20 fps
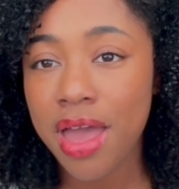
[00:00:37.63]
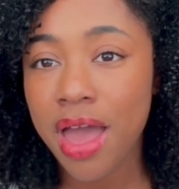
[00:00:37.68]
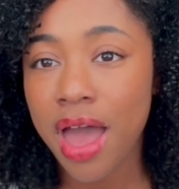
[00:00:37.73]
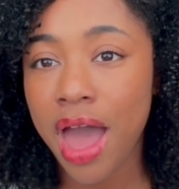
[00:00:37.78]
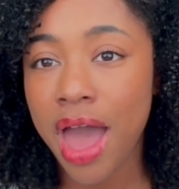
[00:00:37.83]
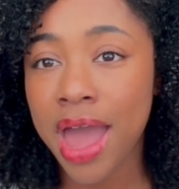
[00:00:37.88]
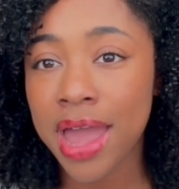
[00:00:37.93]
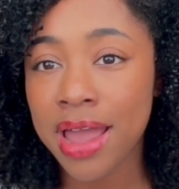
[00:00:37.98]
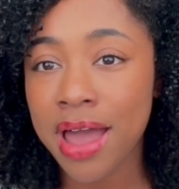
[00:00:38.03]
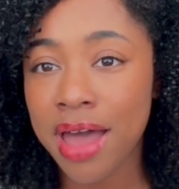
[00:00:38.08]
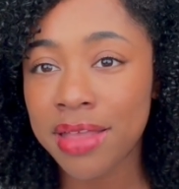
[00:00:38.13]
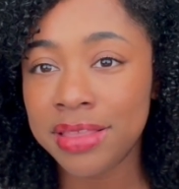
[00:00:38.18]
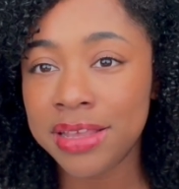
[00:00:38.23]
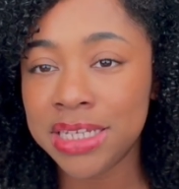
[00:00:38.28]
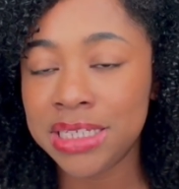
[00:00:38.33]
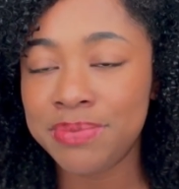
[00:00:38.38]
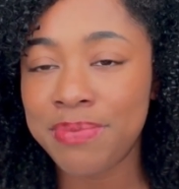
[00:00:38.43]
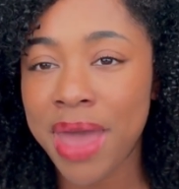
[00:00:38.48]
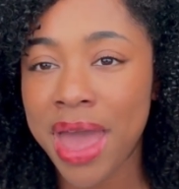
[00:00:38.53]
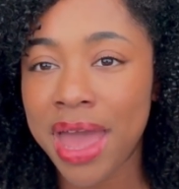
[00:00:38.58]
I got
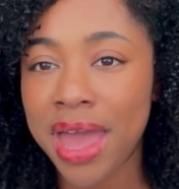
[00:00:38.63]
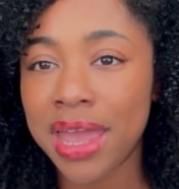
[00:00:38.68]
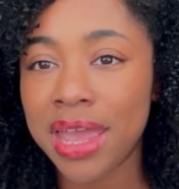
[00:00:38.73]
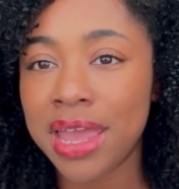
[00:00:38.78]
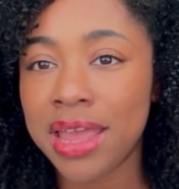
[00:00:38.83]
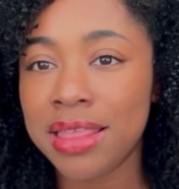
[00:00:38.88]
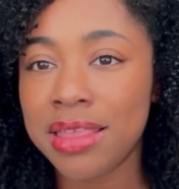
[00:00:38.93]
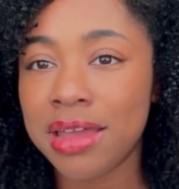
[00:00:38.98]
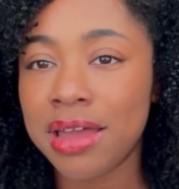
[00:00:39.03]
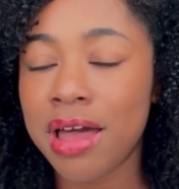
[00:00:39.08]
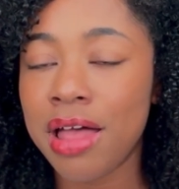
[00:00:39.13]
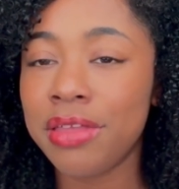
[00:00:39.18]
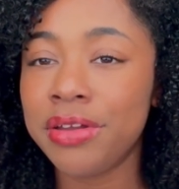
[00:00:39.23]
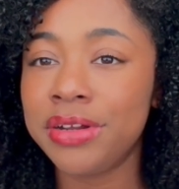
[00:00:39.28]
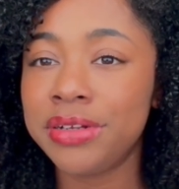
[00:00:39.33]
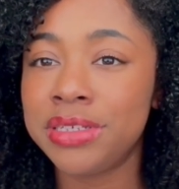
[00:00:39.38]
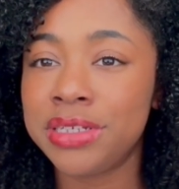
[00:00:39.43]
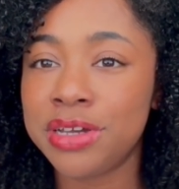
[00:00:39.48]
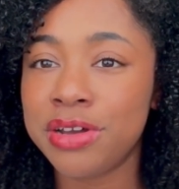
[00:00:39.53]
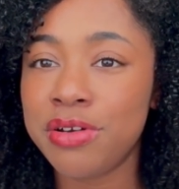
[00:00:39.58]
this bag in the
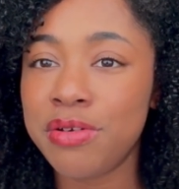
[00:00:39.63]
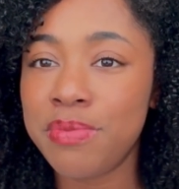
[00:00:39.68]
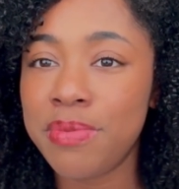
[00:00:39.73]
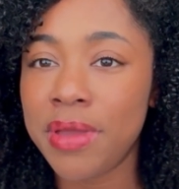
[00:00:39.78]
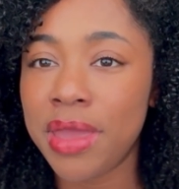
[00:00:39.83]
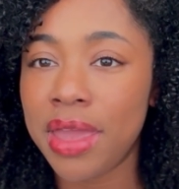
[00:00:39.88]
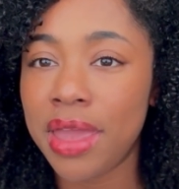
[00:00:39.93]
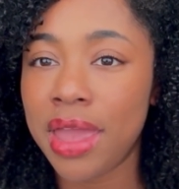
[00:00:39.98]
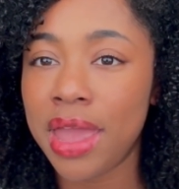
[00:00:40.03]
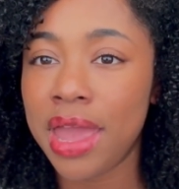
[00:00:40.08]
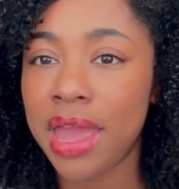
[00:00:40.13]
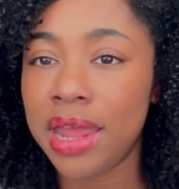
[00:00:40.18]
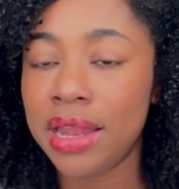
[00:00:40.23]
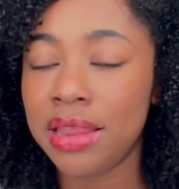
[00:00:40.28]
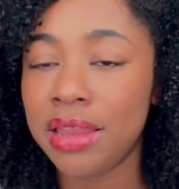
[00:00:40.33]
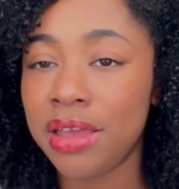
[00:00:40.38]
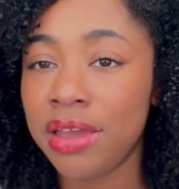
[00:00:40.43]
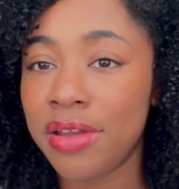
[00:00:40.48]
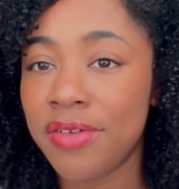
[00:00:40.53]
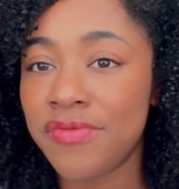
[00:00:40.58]
color taupe
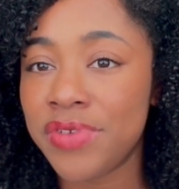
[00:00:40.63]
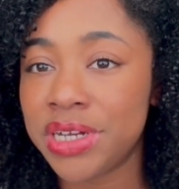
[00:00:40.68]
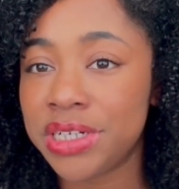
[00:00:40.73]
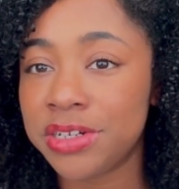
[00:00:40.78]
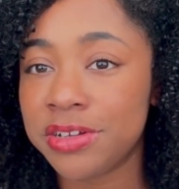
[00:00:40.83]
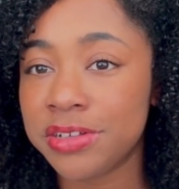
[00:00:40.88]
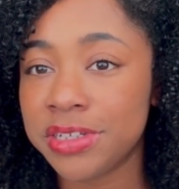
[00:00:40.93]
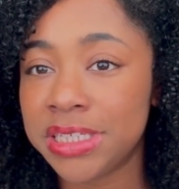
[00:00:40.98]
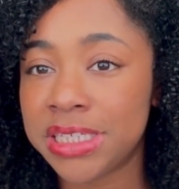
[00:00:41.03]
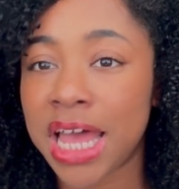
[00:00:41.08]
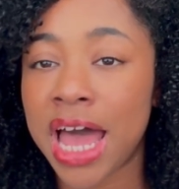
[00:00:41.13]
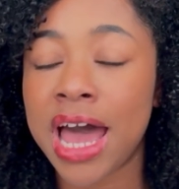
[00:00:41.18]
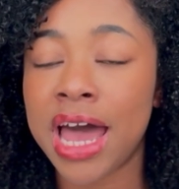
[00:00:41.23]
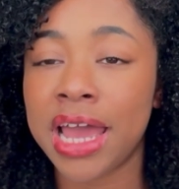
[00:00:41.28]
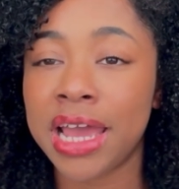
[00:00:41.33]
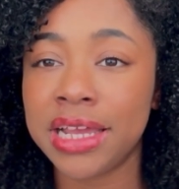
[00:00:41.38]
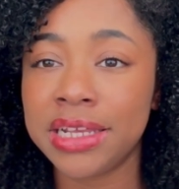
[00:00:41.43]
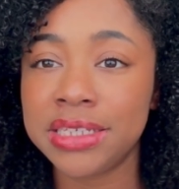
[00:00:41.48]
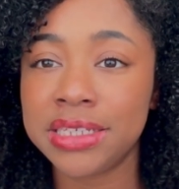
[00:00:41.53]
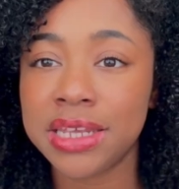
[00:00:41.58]
in the original
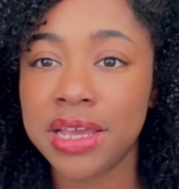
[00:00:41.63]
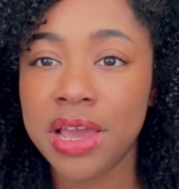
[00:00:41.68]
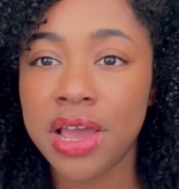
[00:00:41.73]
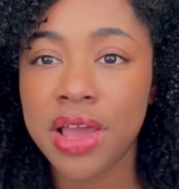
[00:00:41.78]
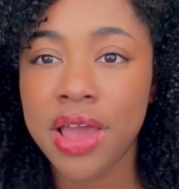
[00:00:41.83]
size.